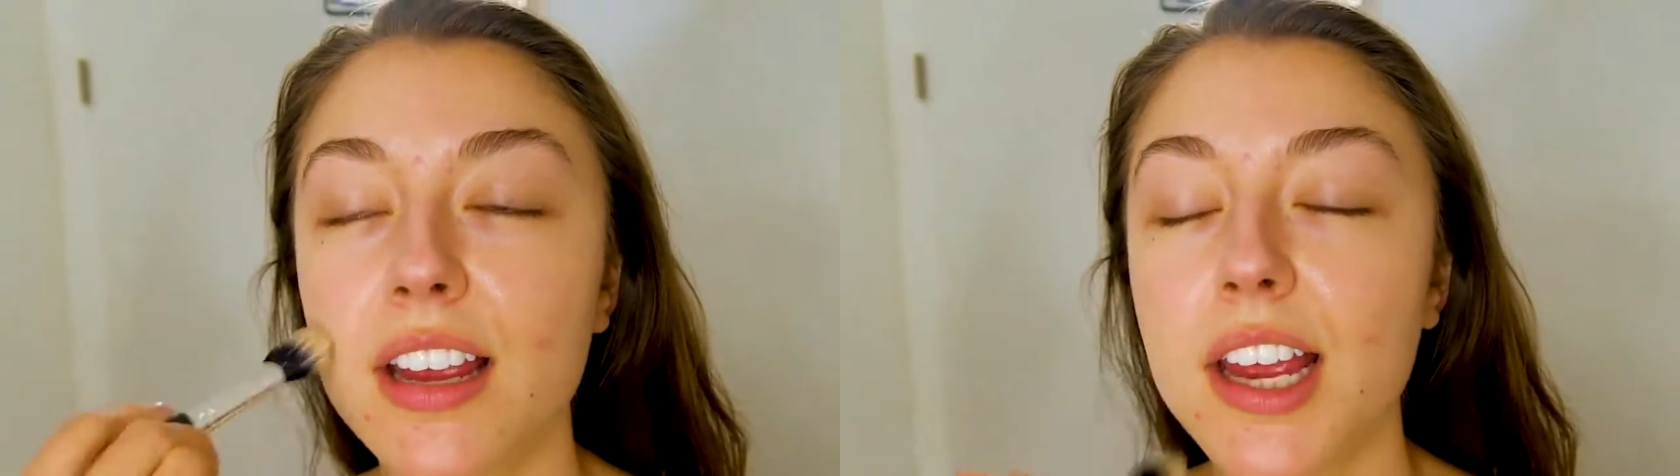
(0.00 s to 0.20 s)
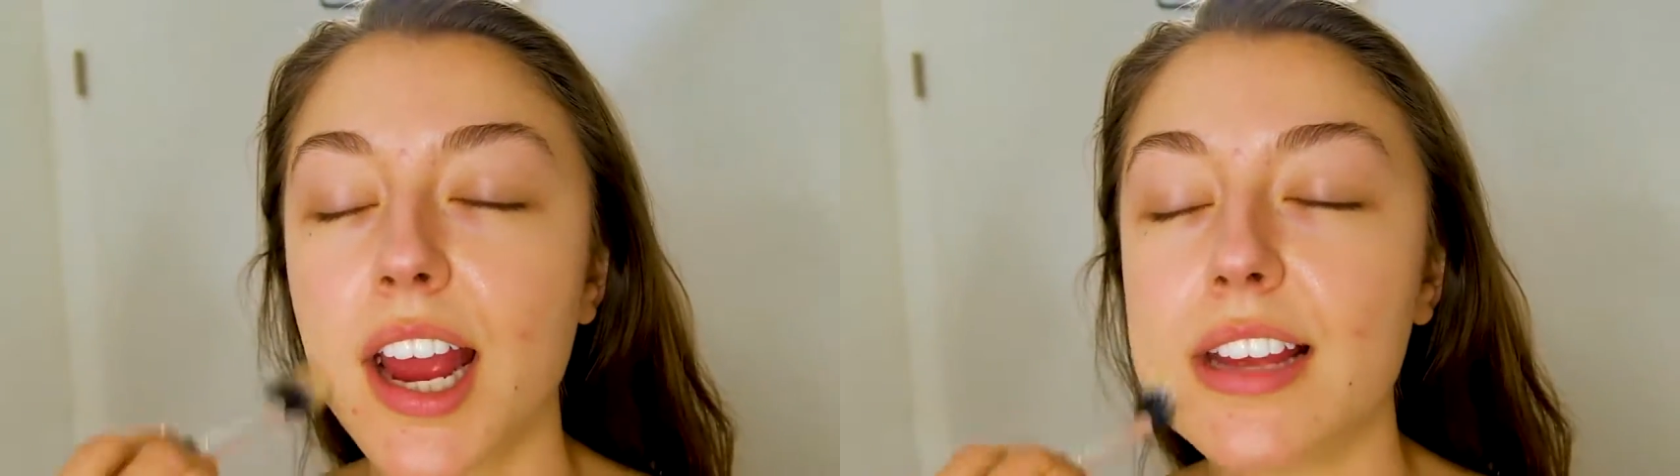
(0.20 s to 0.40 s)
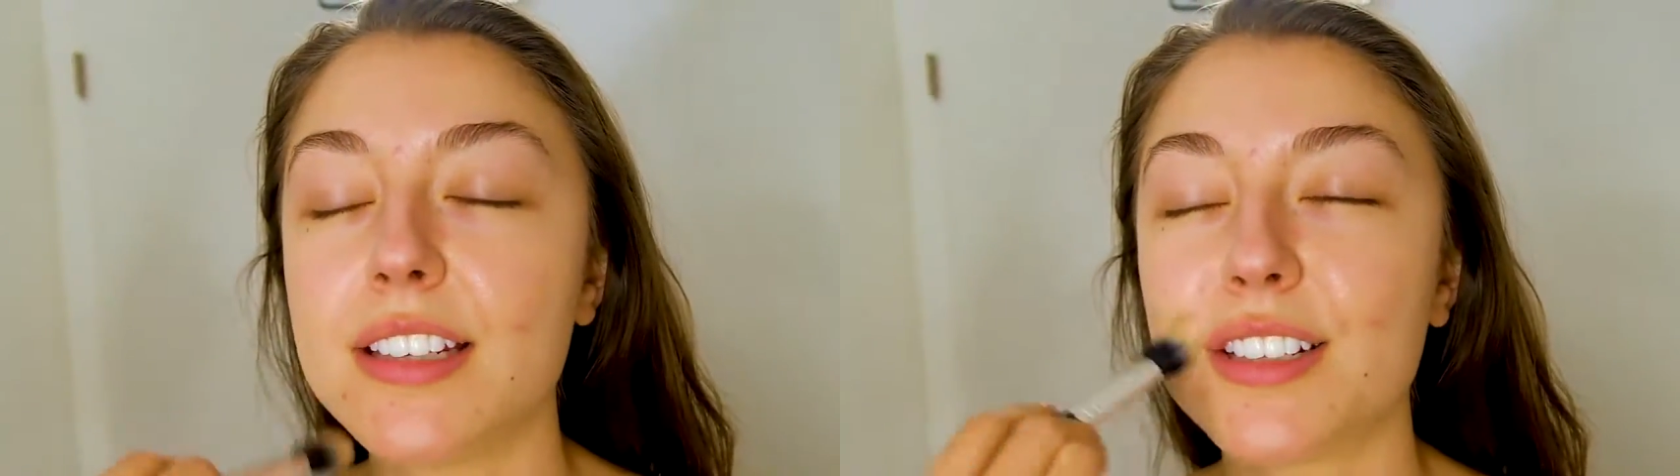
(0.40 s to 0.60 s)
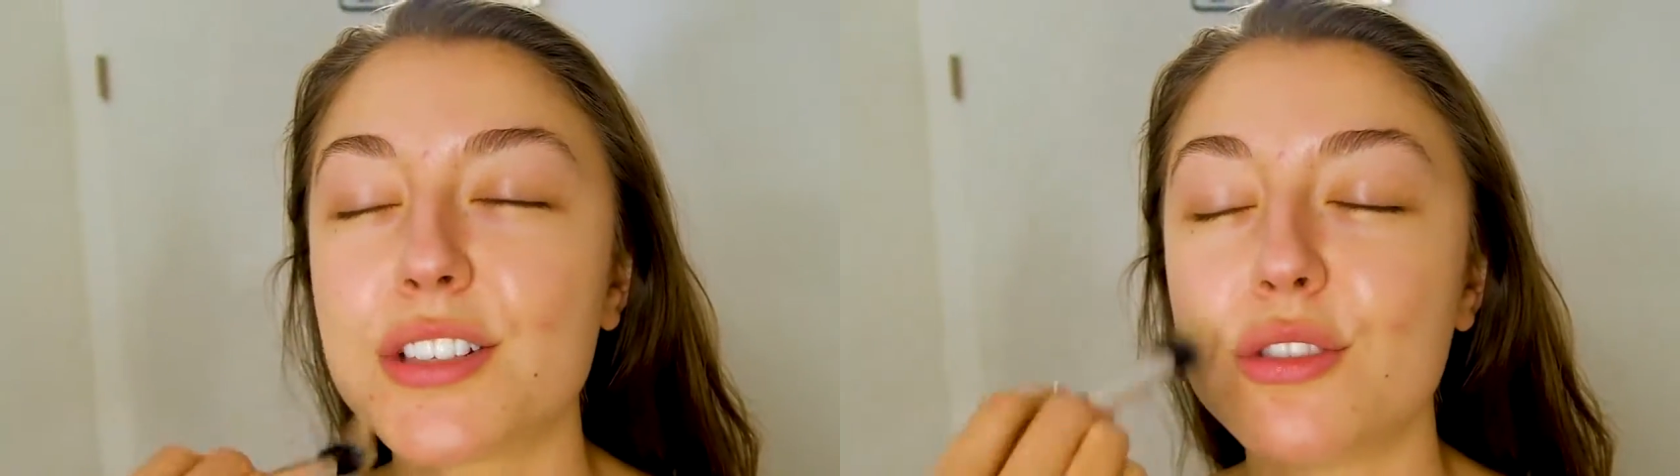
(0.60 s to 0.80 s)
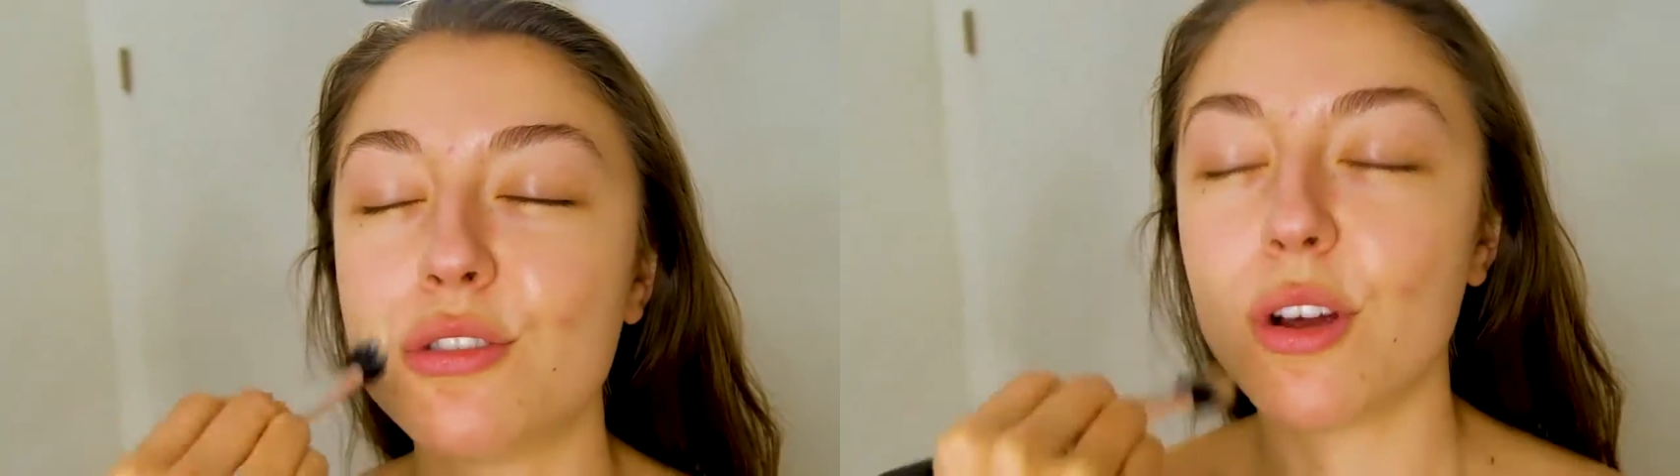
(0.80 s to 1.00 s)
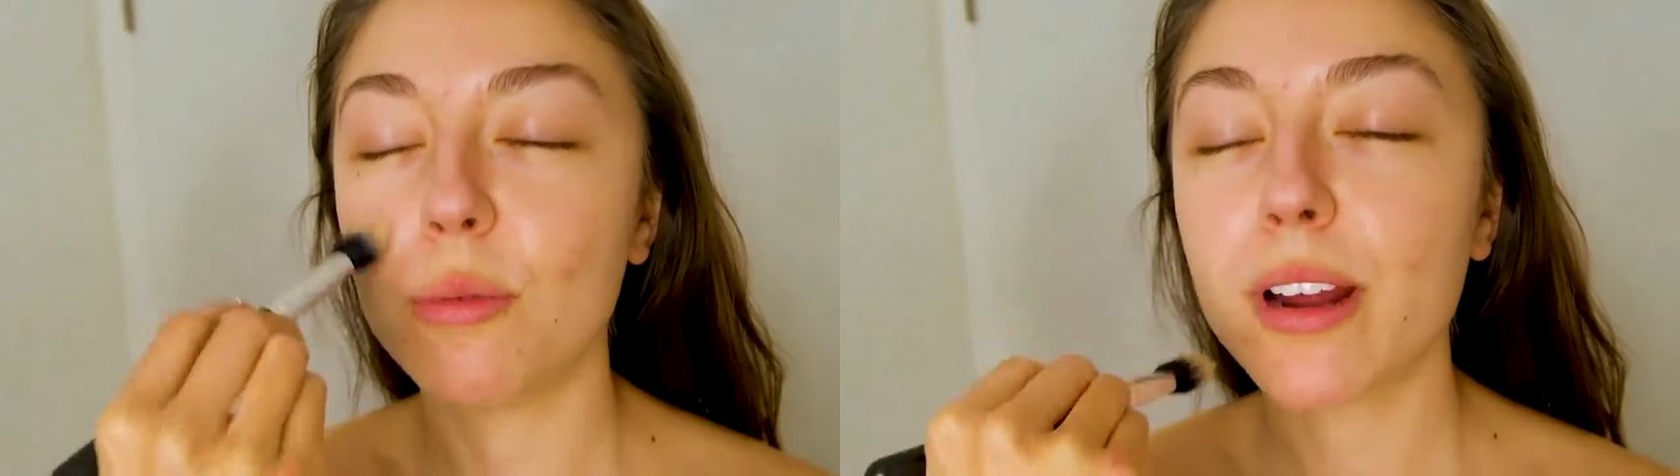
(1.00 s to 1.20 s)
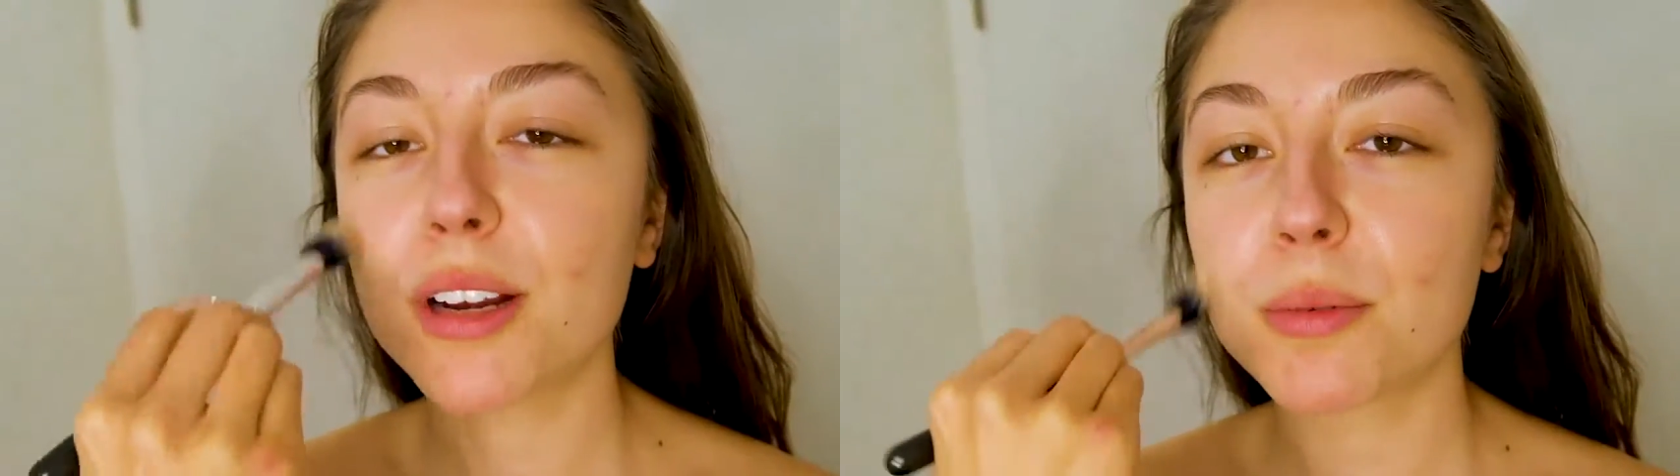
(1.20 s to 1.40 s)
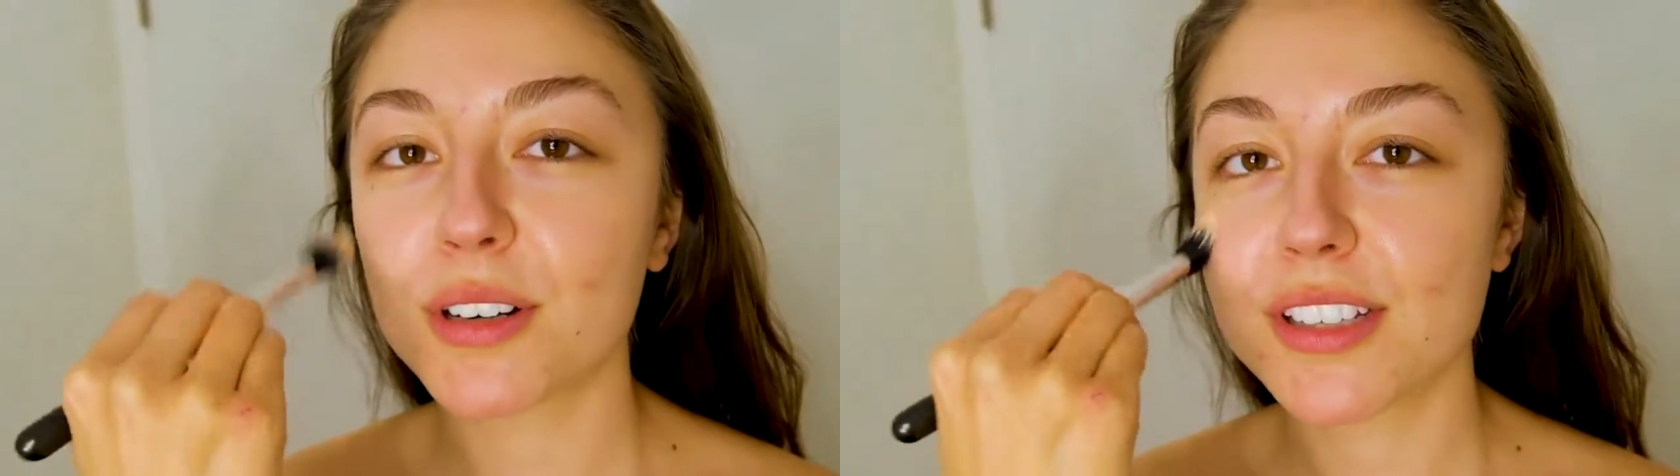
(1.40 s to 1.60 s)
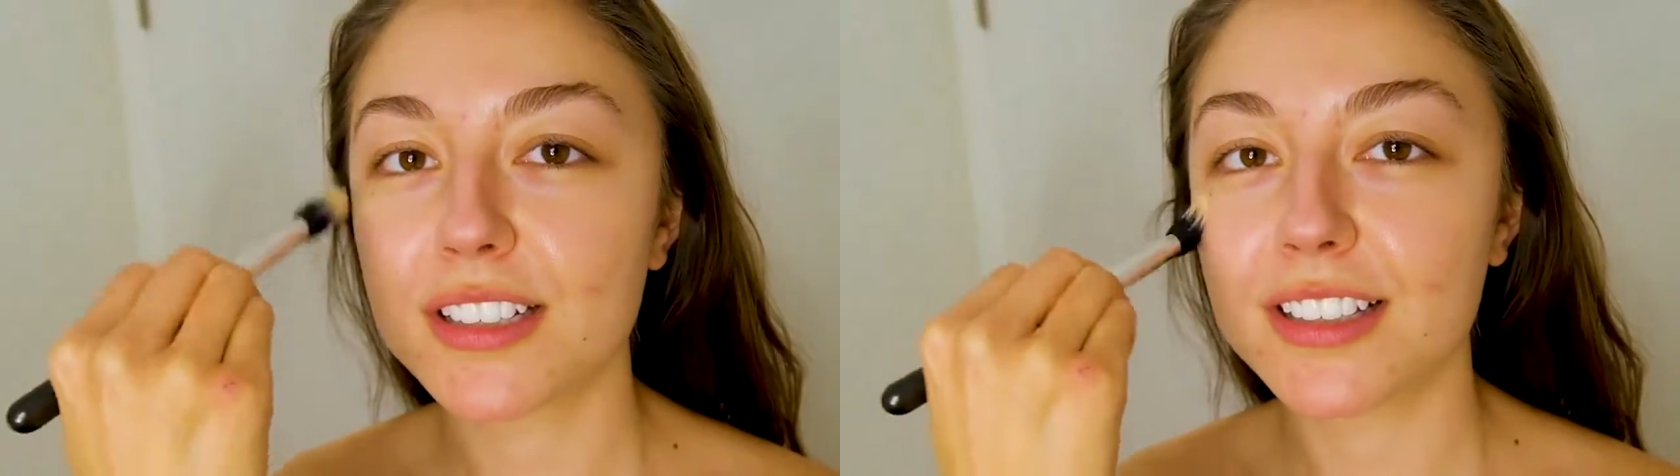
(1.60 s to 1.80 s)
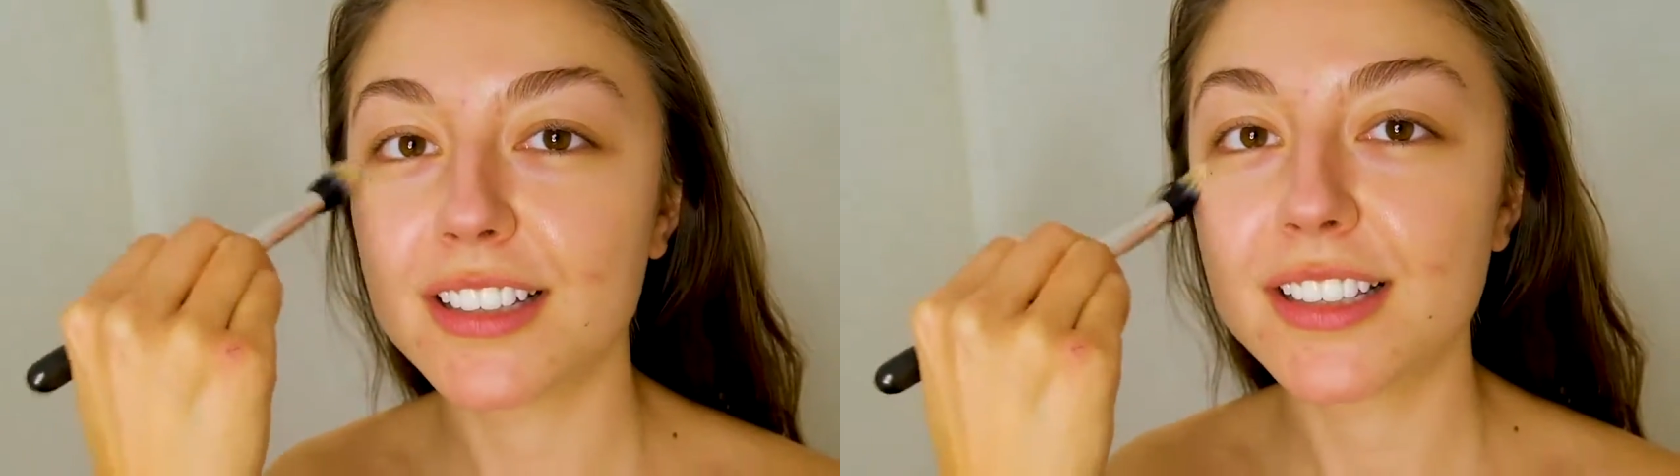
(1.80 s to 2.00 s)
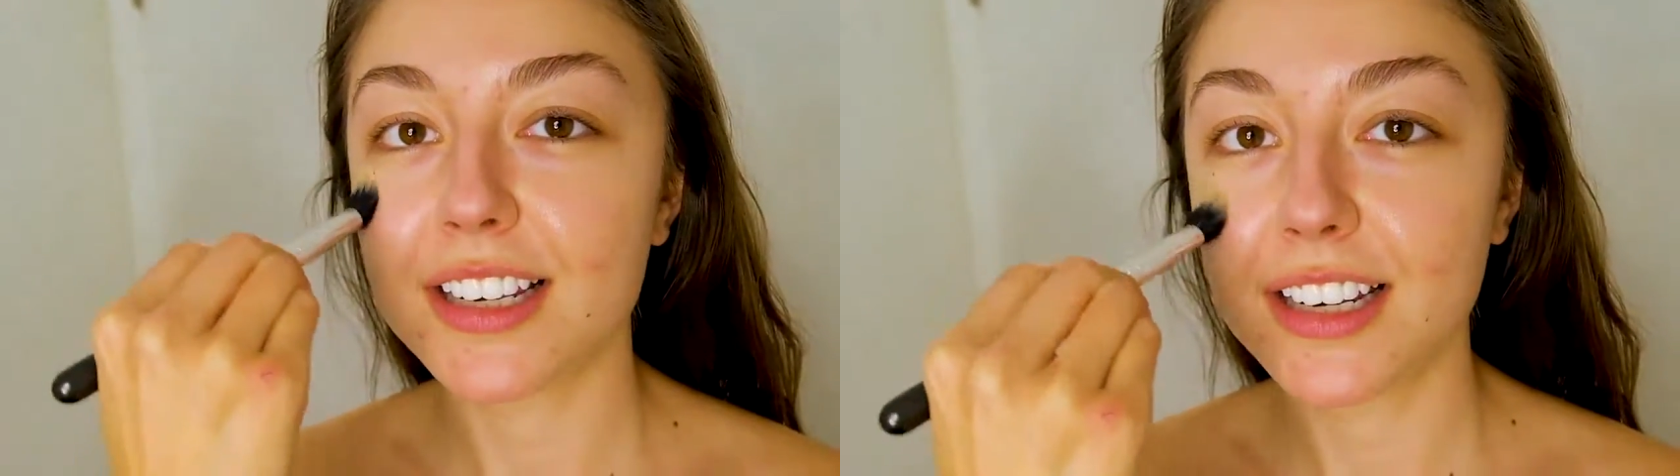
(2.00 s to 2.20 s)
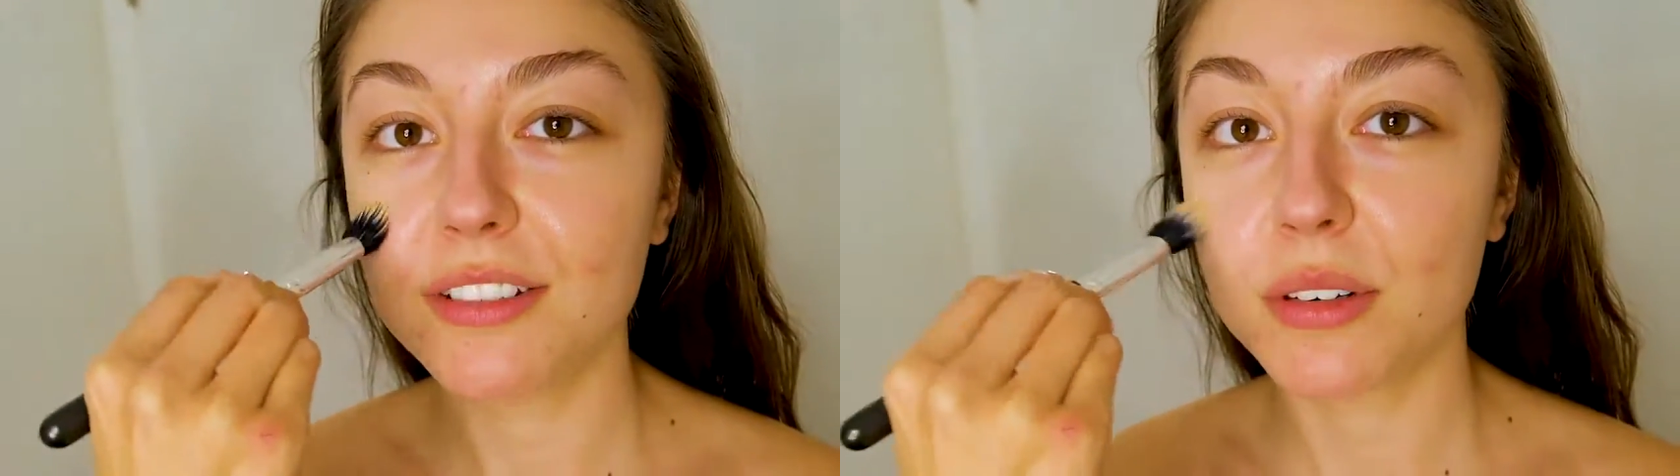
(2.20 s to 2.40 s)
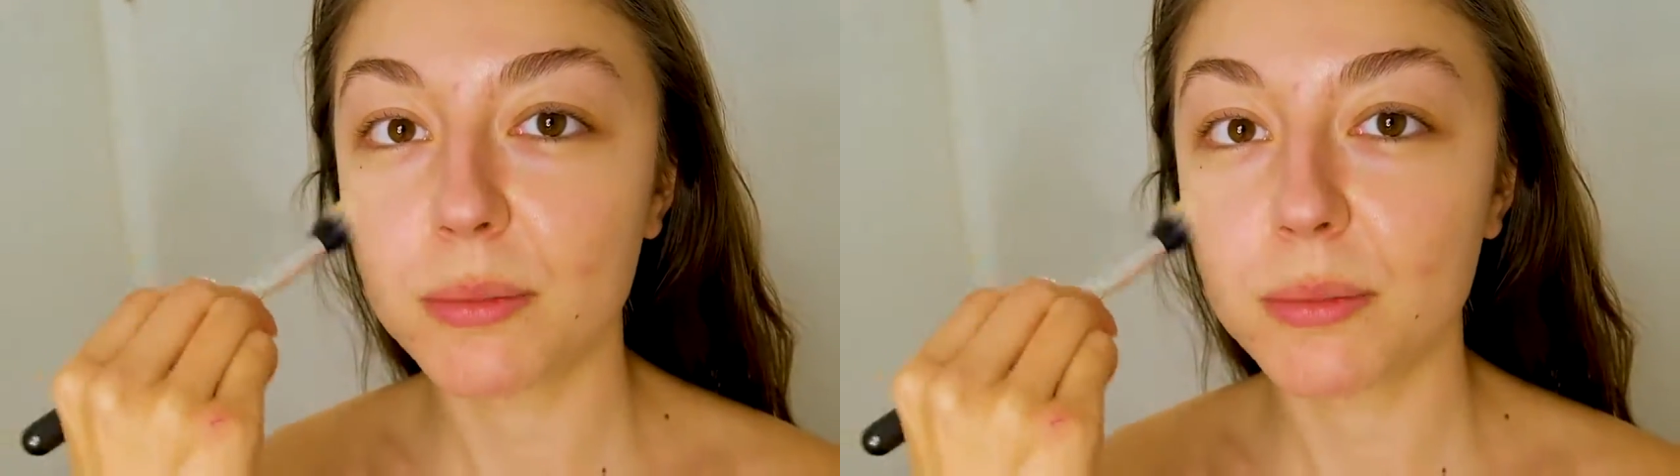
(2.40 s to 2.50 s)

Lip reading: and there's no better person in the city of